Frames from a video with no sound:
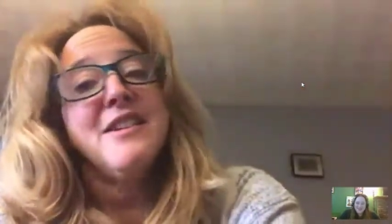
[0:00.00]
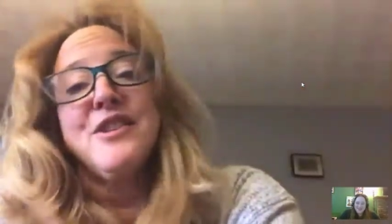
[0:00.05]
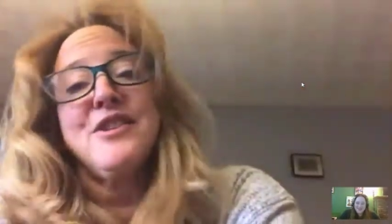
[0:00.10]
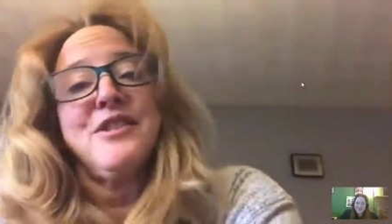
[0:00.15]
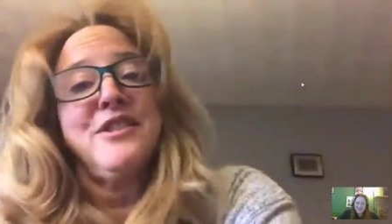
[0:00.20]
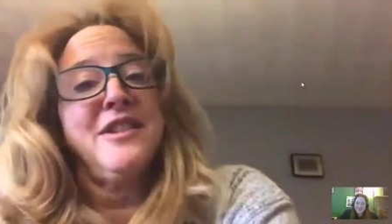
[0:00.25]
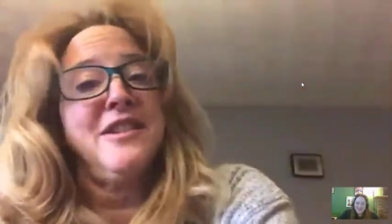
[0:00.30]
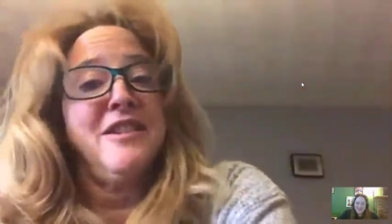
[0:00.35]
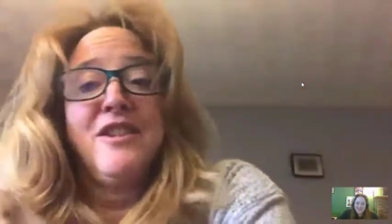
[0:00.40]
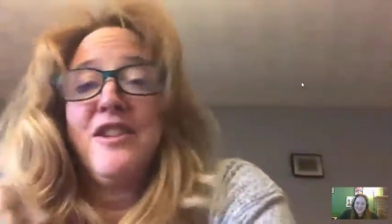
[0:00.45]

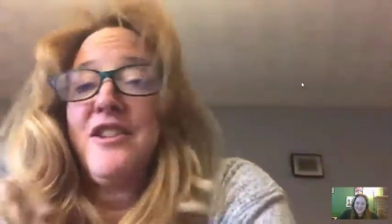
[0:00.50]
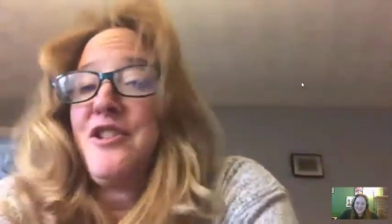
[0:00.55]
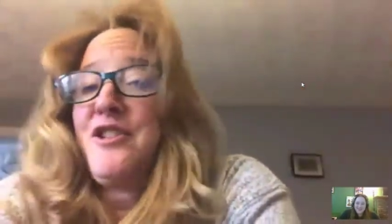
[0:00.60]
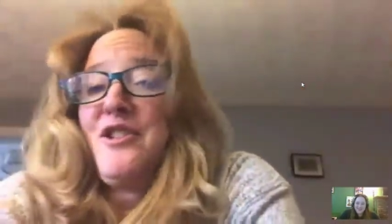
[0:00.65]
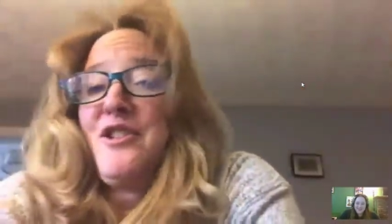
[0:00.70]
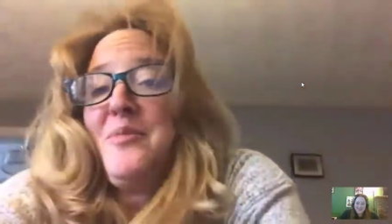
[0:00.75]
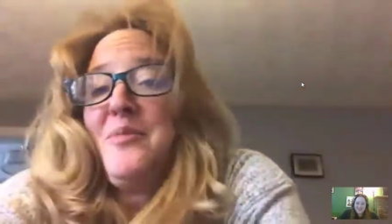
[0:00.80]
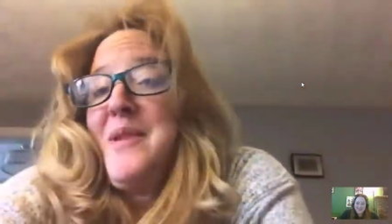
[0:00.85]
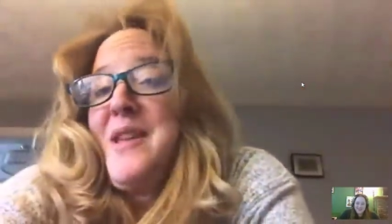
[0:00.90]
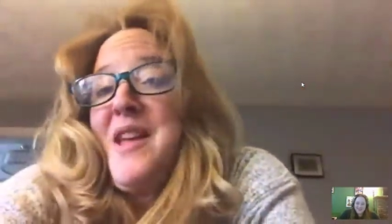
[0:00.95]

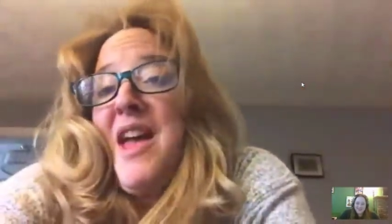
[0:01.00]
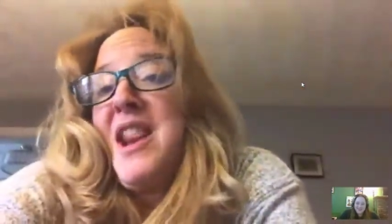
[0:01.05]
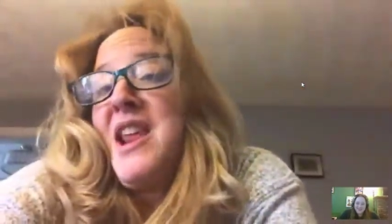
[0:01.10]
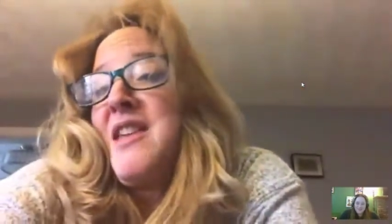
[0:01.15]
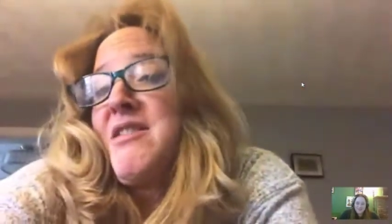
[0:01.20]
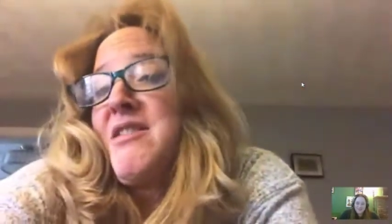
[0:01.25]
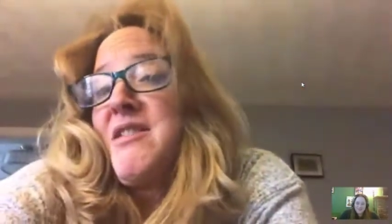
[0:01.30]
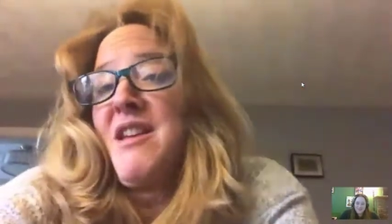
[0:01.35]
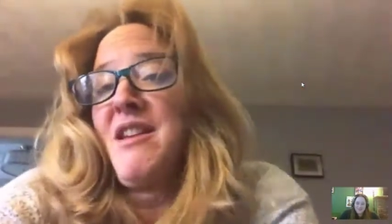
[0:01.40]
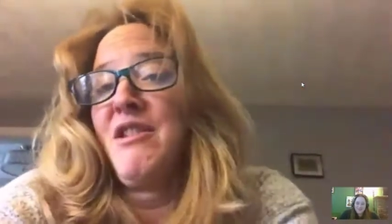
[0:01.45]
Could be
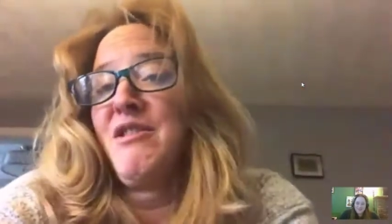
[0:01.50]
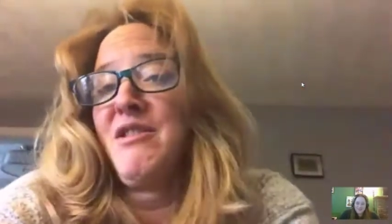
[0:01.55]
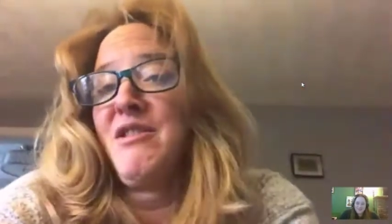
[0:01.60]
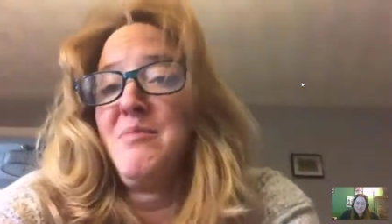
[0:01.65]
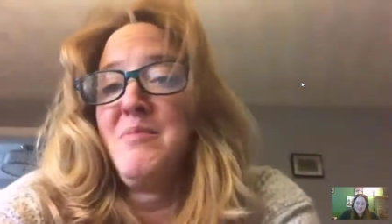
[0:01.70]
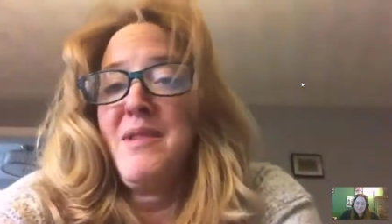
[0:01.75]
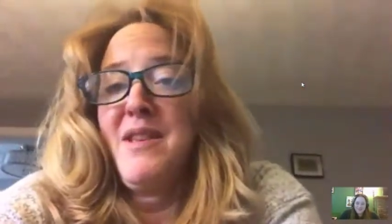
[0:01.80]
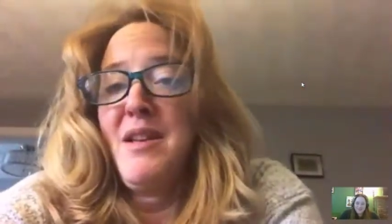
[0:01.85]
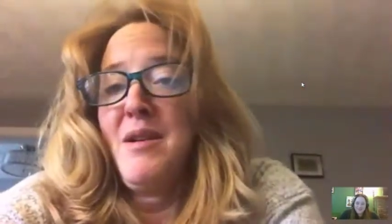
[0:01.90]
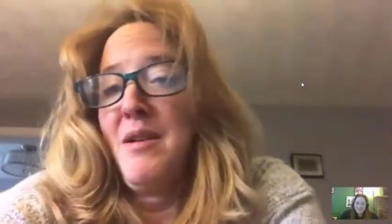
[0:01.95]
anything.
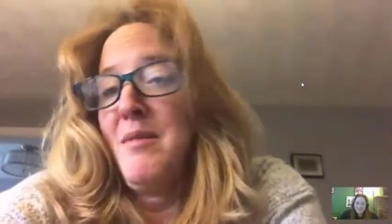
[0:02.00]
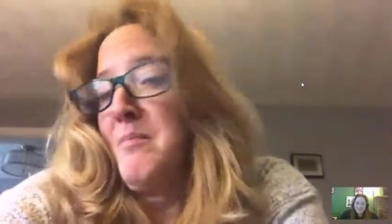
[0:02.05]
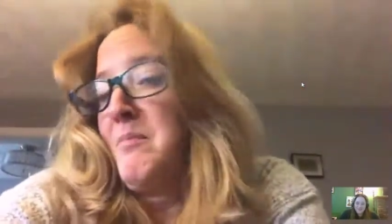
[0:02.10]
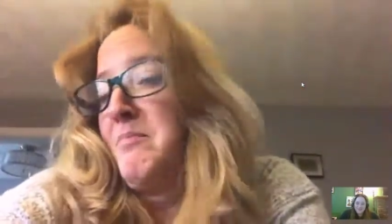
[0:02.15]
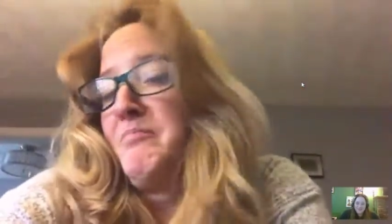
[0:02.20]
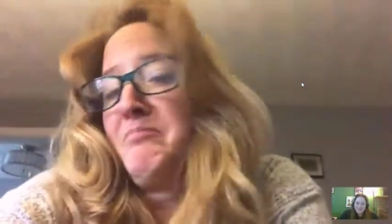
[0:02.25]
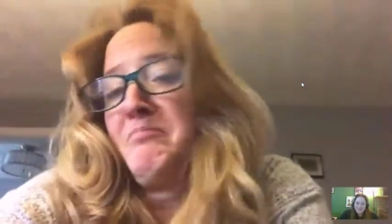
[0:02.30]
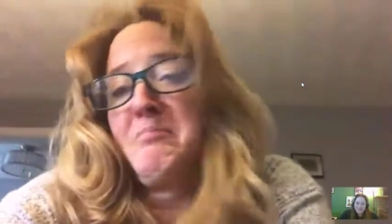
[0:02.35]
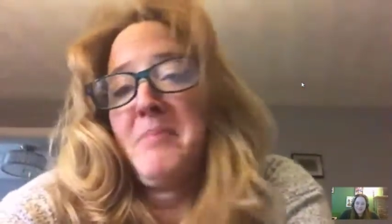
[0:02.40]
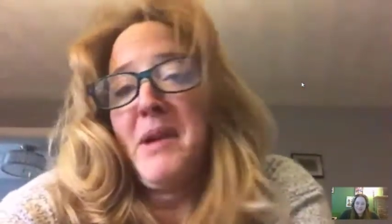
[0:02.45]
Could be a
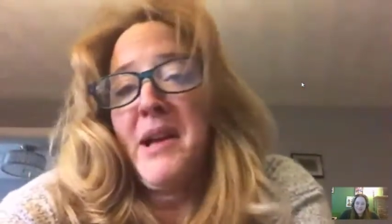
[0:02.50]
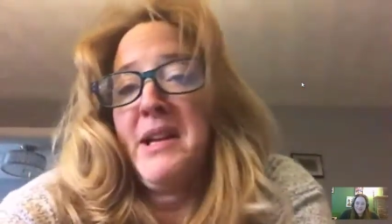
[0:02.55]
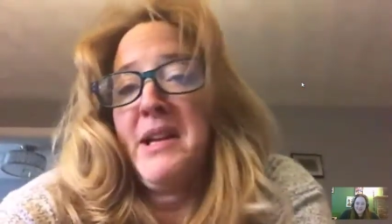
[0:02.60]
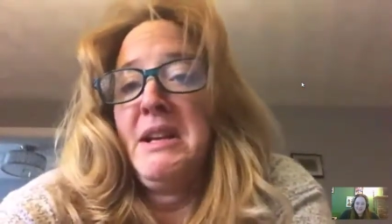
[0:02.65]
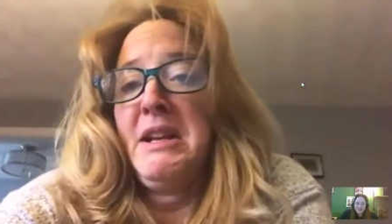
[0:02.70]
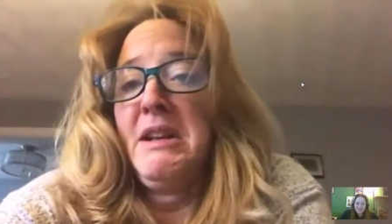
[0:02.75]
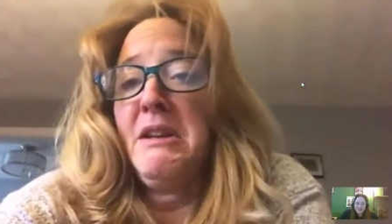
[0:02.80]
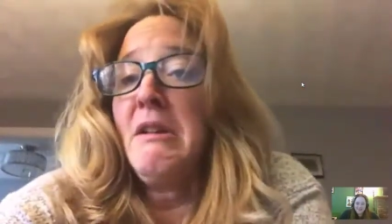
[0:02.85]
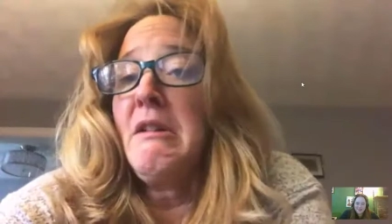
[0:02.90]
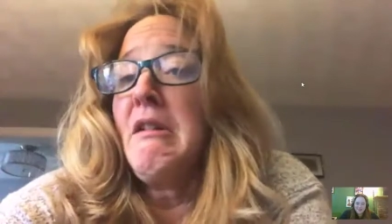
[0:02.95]
pine
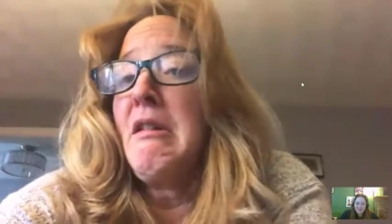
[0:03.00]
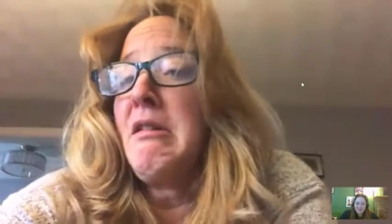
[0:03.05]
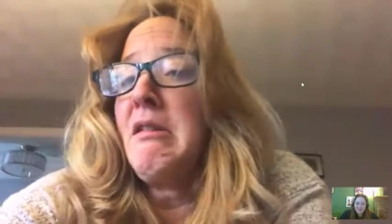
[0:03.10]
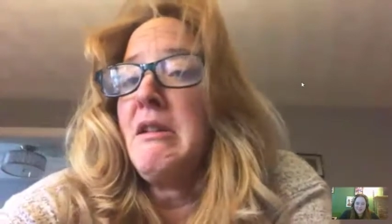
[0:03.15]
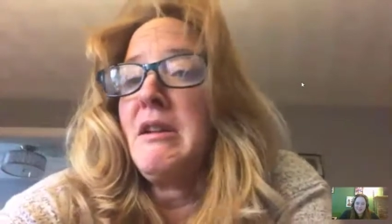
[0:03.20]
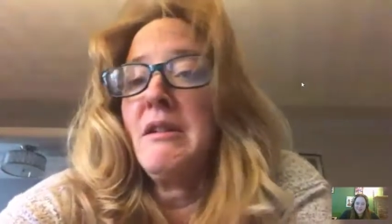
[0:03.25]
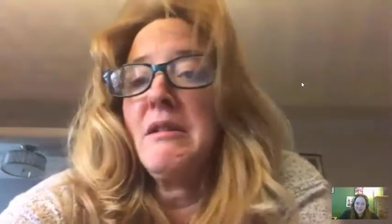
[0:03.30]
needle.